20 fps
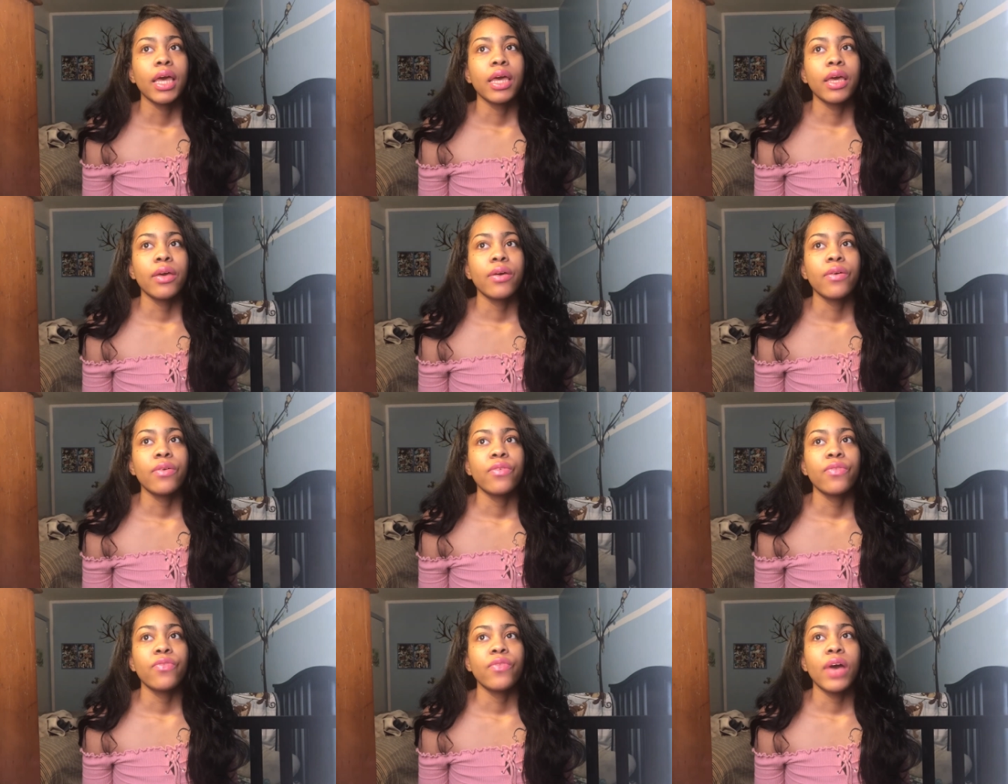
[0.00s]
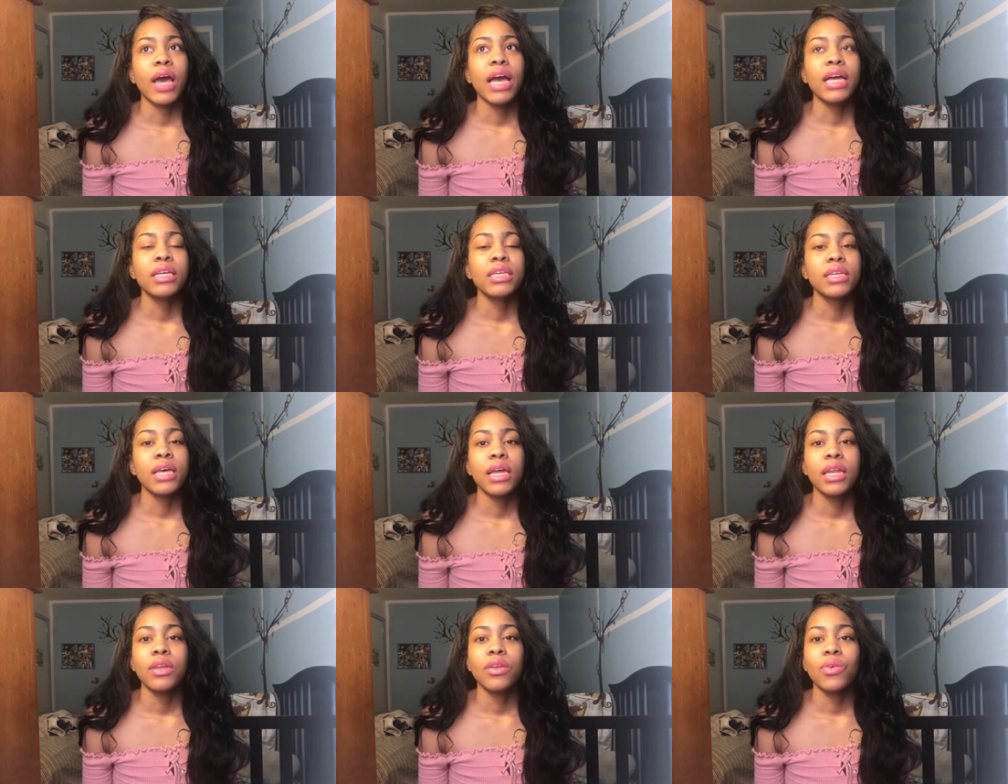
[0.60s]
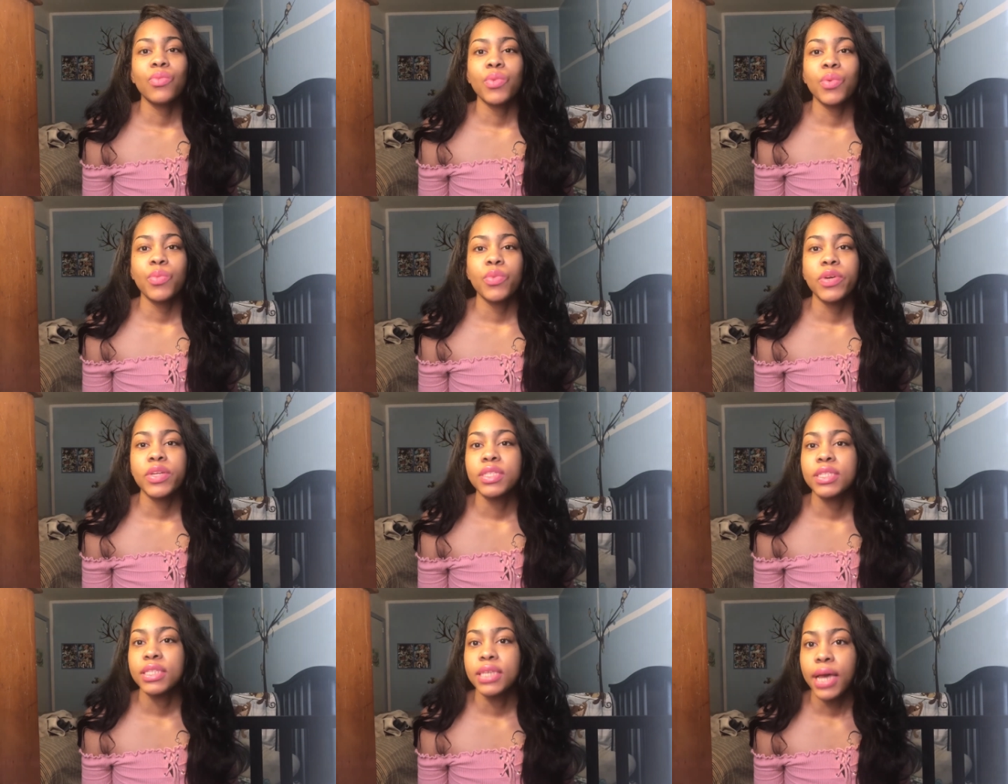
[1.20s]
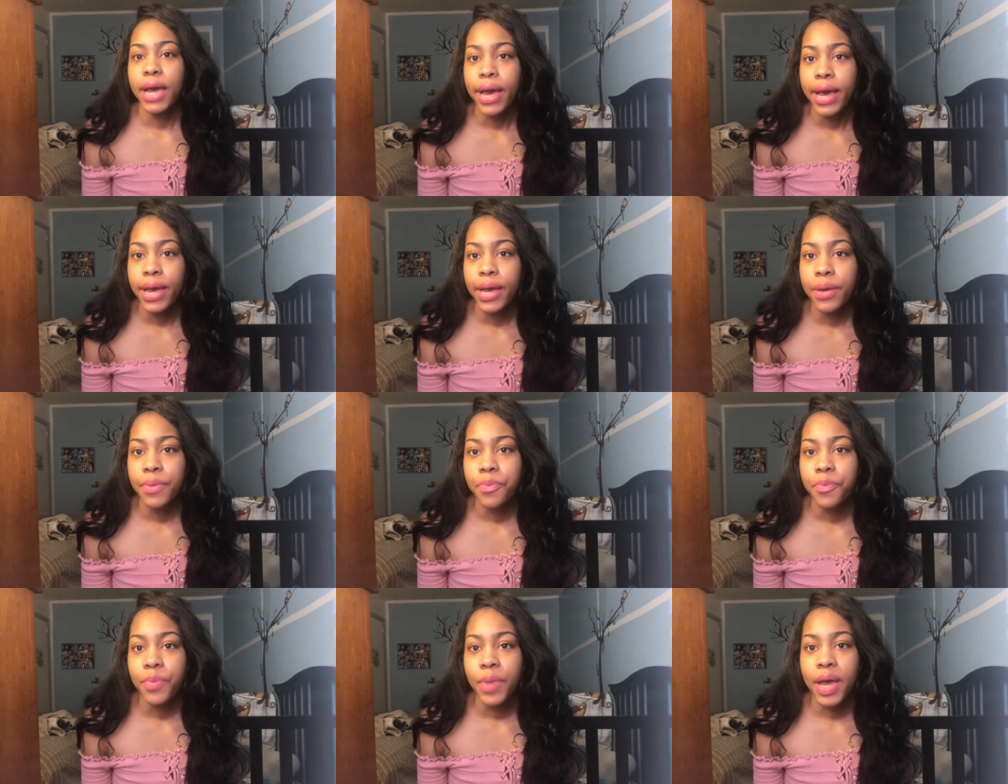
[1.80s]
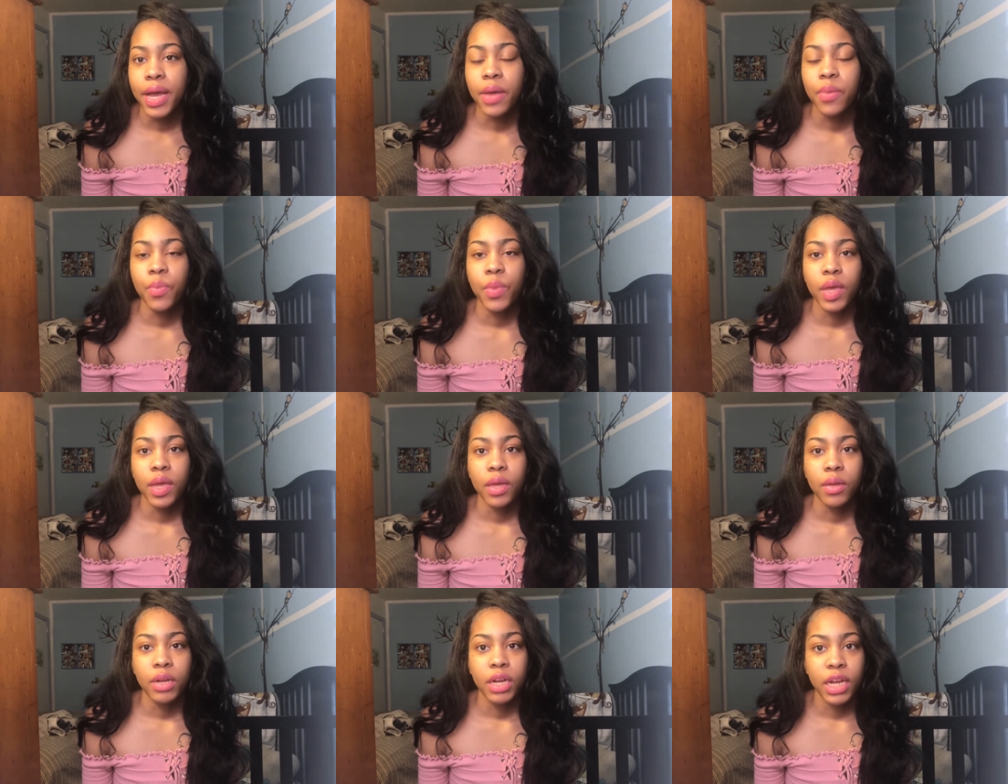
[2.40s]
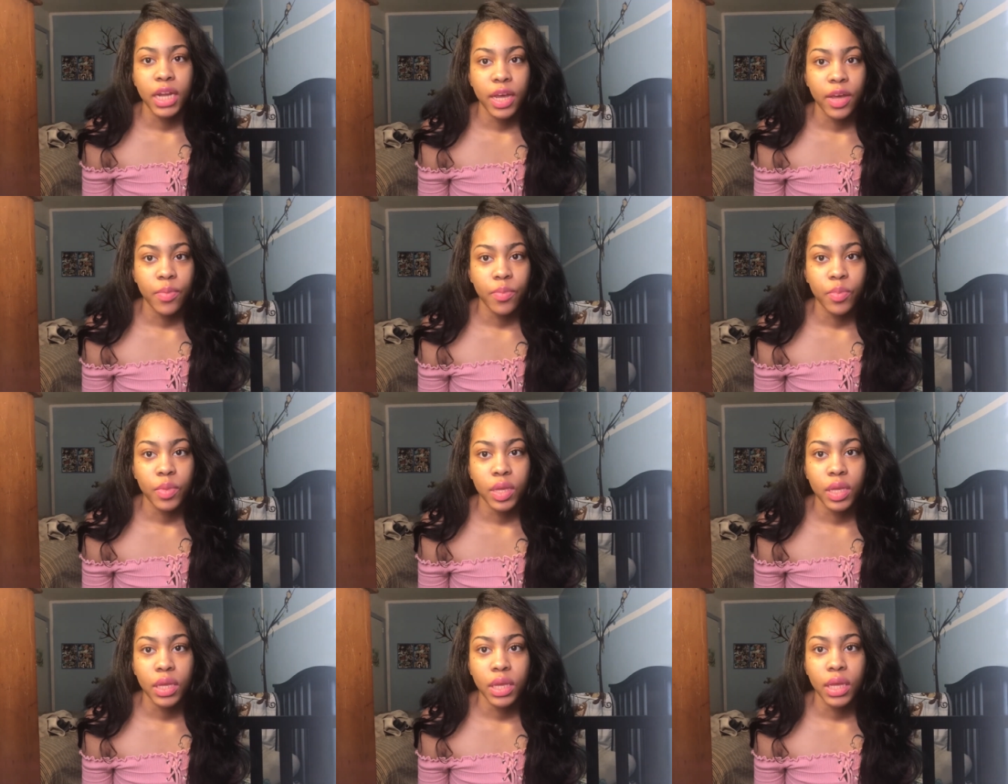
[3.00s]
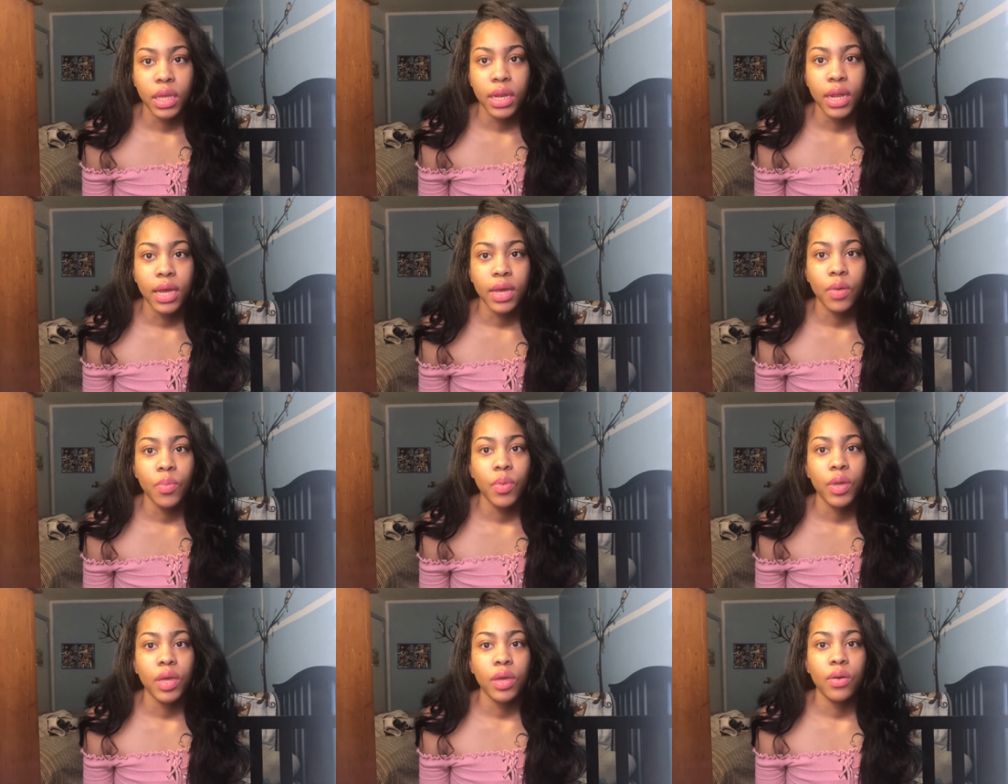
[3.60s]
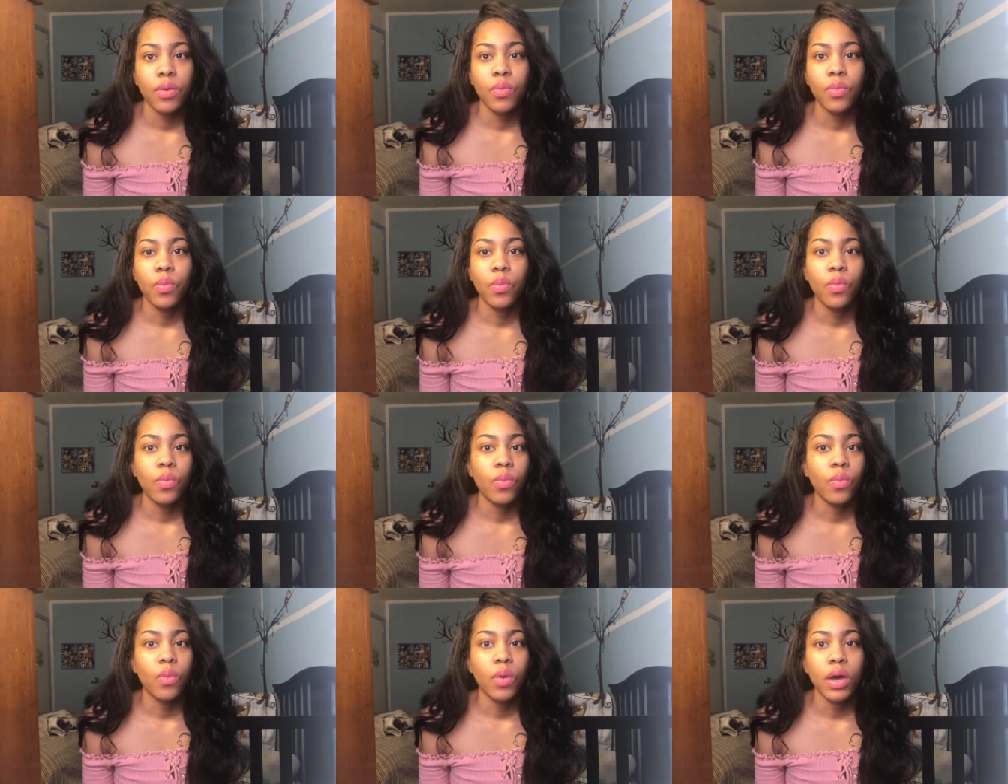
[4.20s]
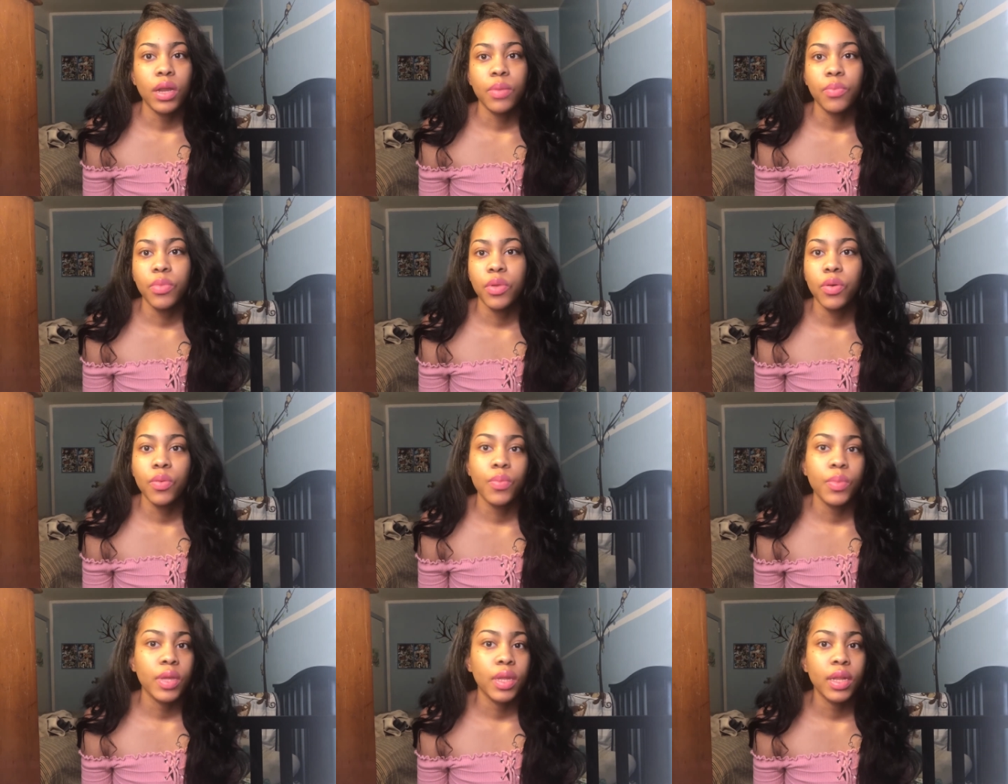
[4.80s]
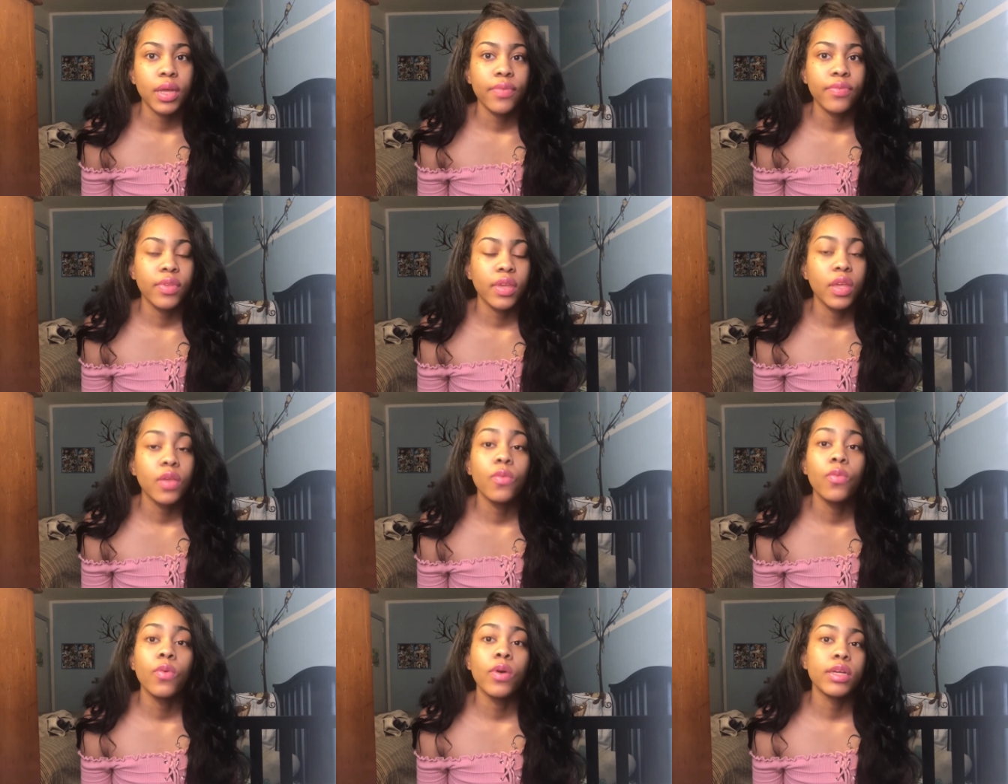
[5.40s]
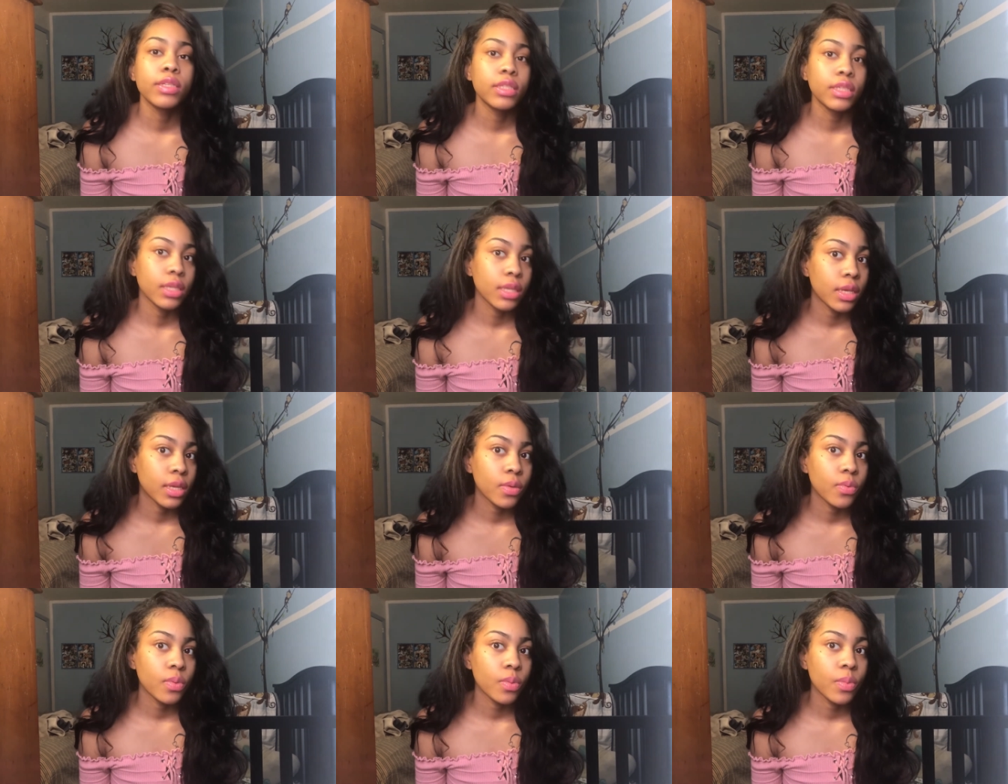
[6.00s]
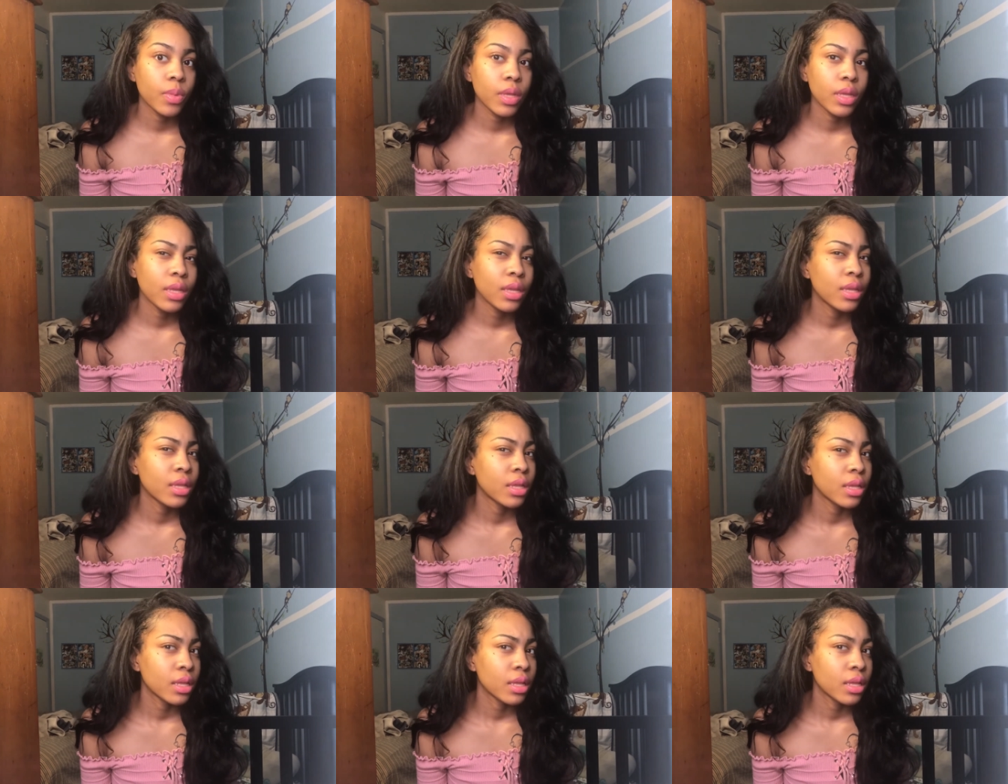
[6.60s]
if I just had a little bit more time, I can make him love me, and I can make him want to be with me enough that he wants a kid with me.